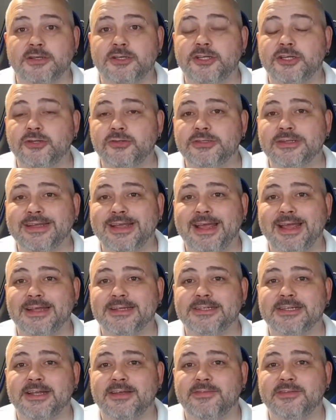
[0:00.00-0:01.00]
accused the care
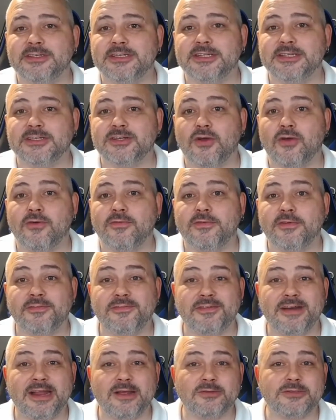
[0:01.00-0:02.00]
services of
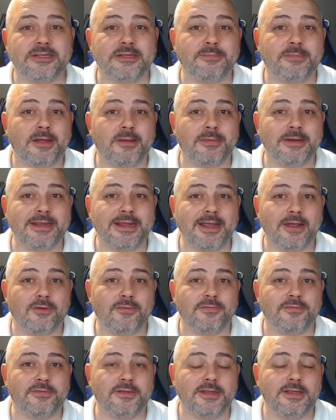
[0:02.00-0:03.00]
flouting public
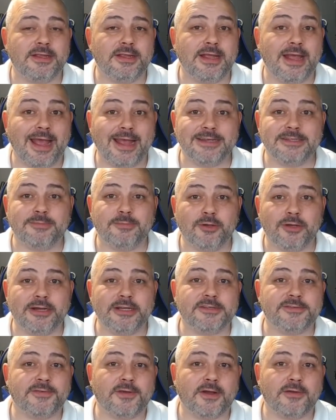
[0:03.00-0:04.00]
health and putting
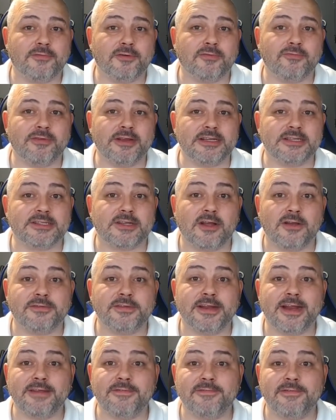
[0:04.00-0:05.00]
his father at risk
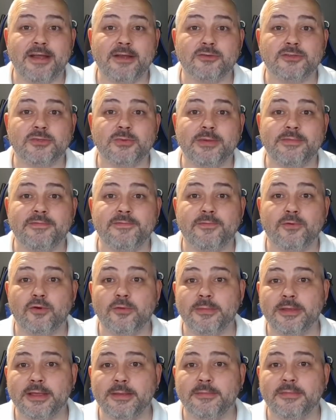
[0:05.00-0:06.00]
after they failed to
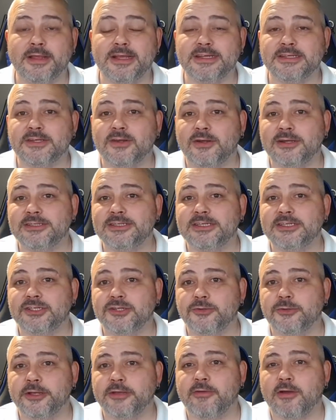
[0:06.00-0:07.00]
inform him that his
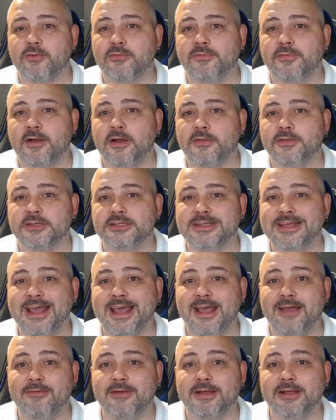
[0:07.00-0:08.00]
92-year-old father's
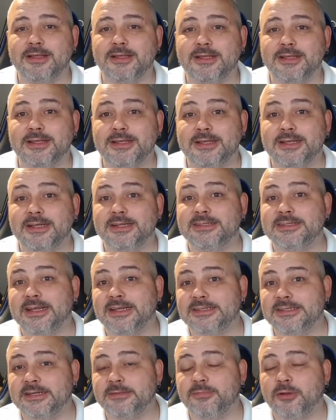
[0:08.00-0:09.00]
carer had
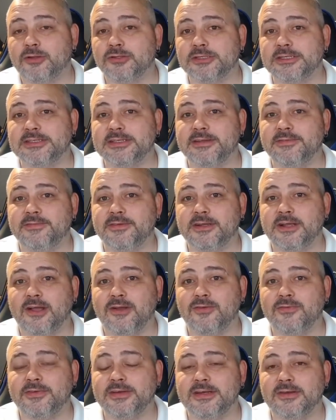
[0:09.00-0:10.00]
tested positive for
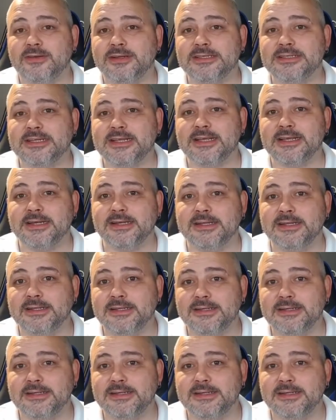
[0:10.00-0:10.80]
COVID-19.